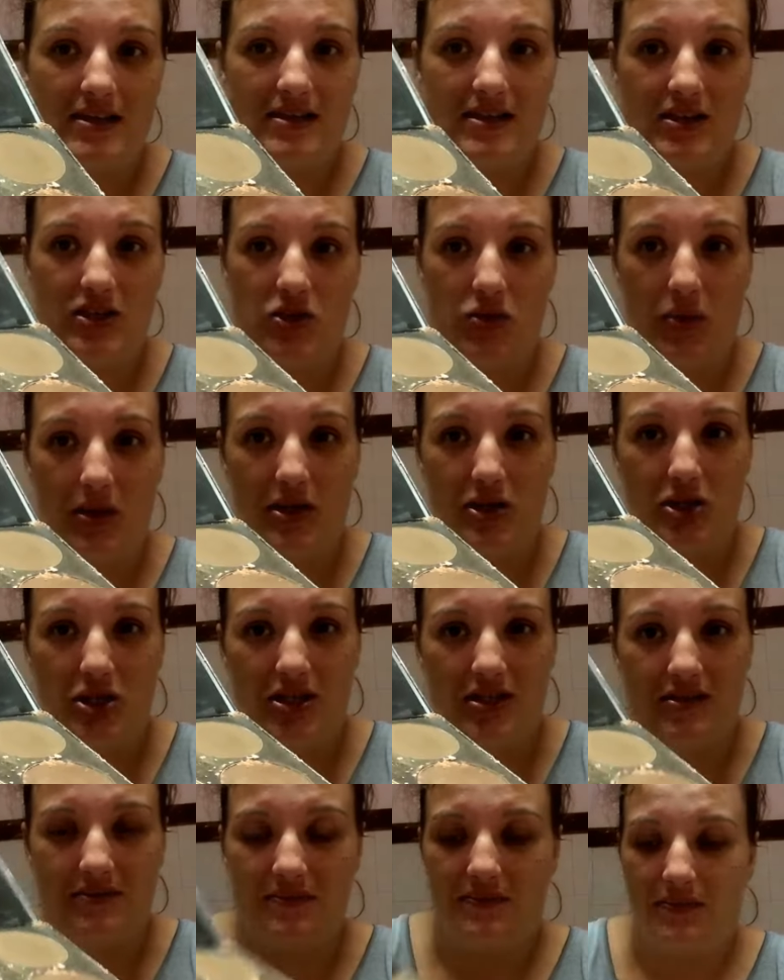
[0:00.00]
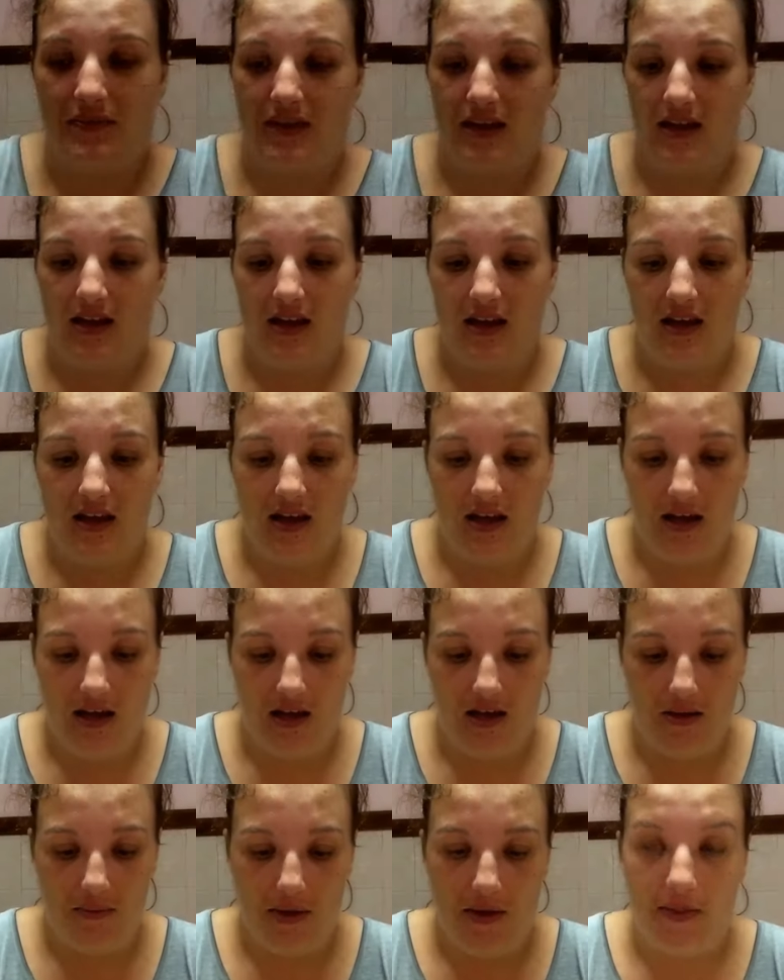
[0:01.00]
situation,
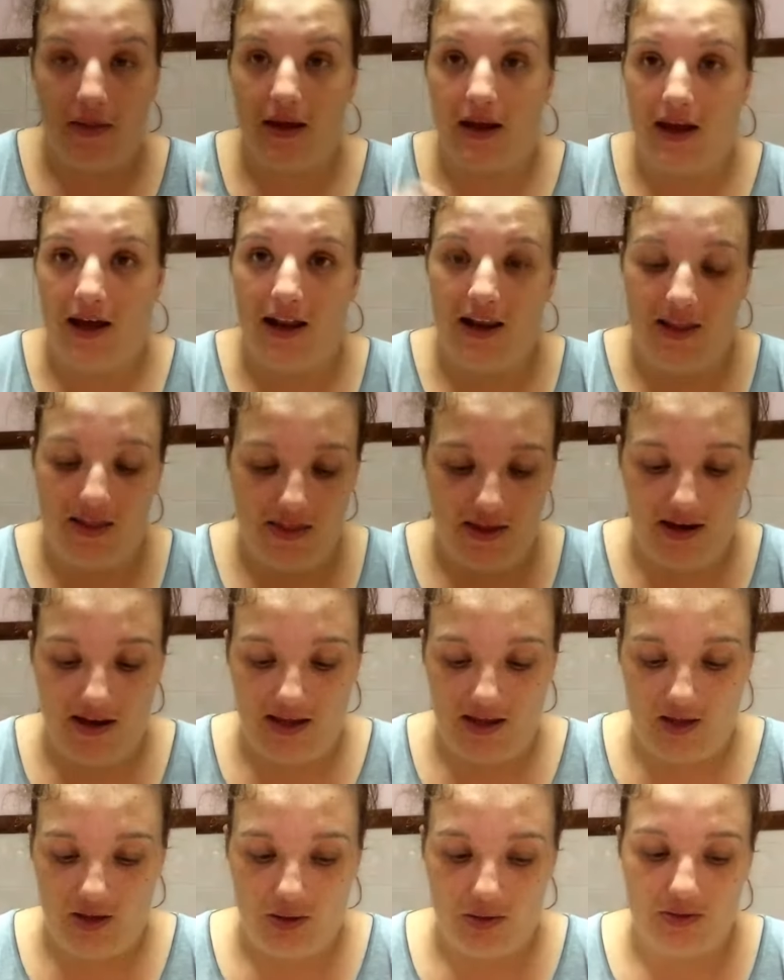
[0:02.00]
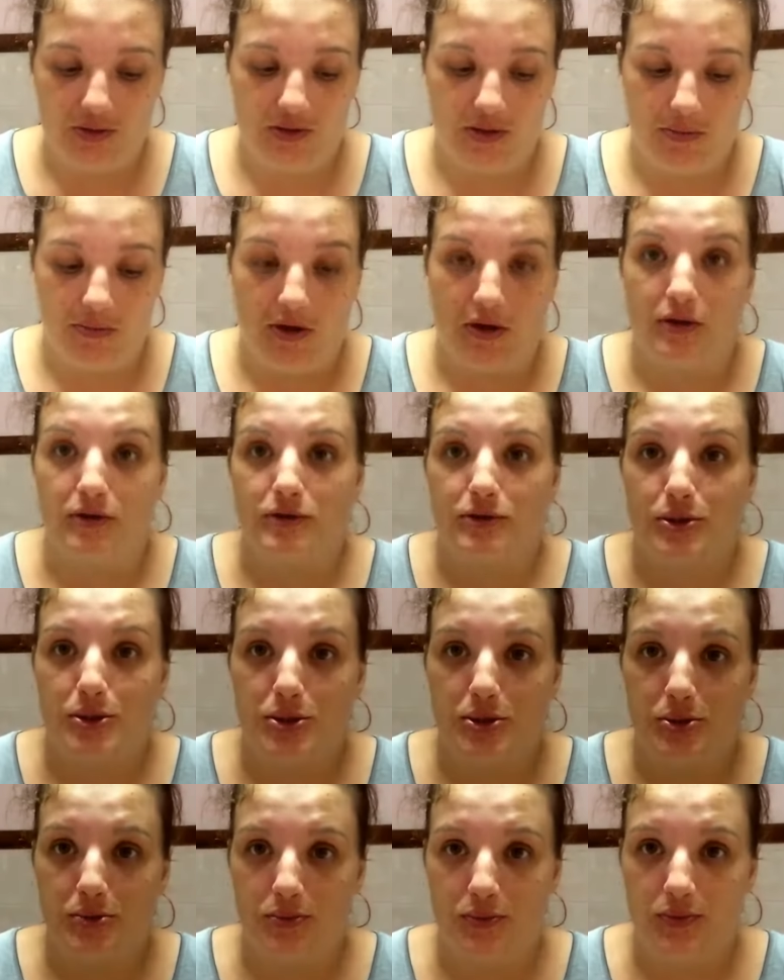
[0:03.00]
and the color that I used the
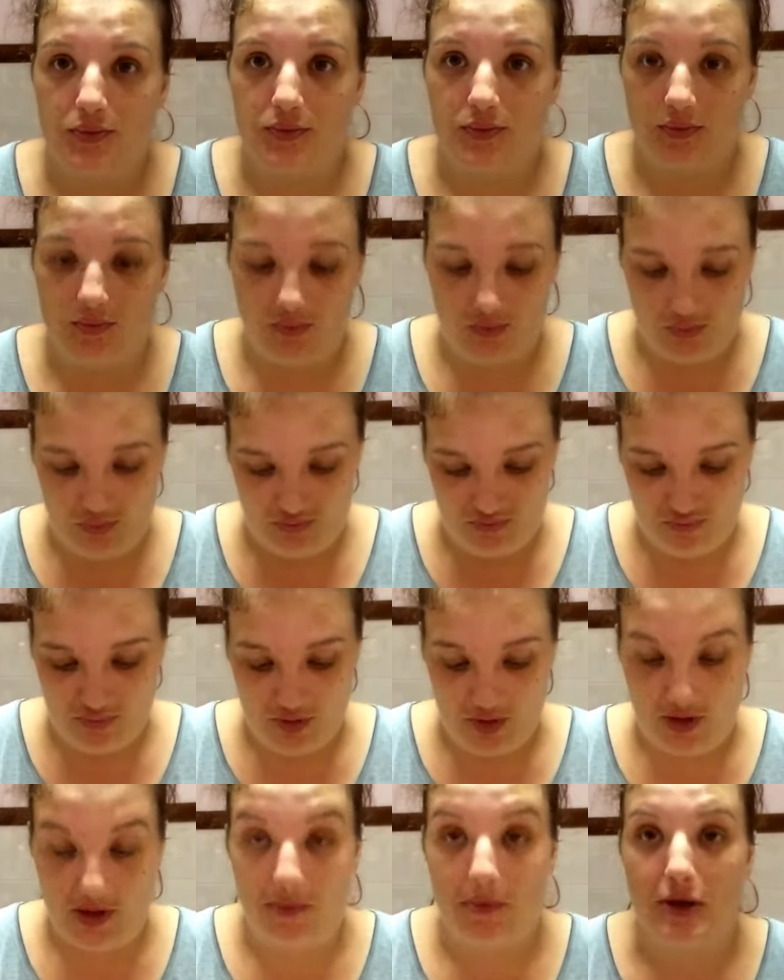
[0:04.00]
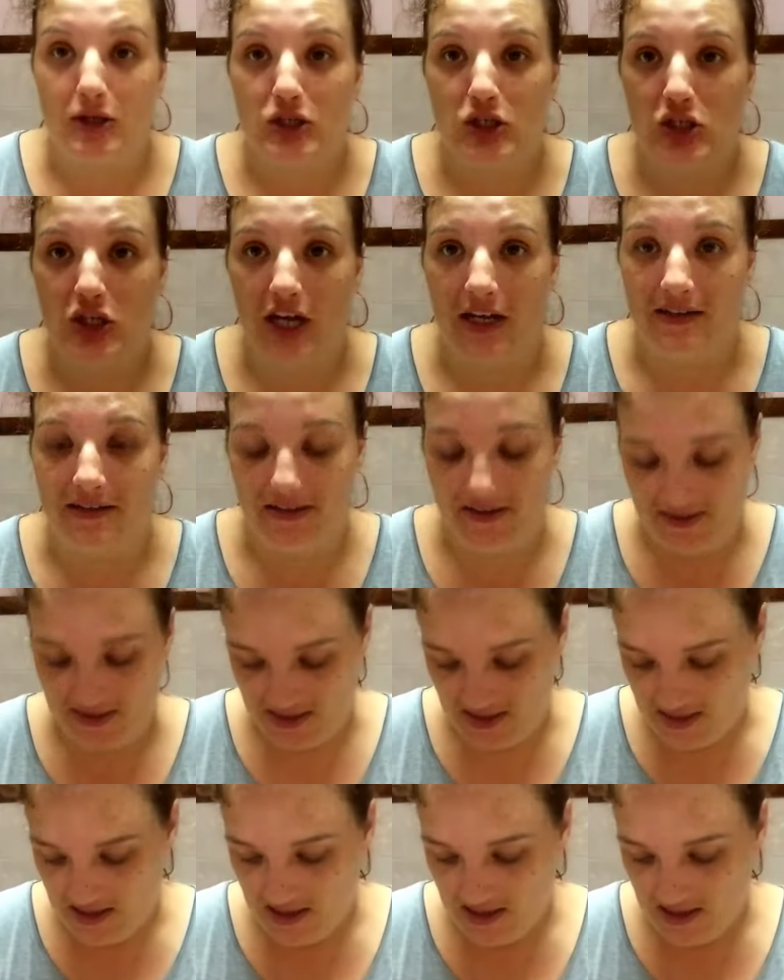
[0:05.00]
most pretty much shattered.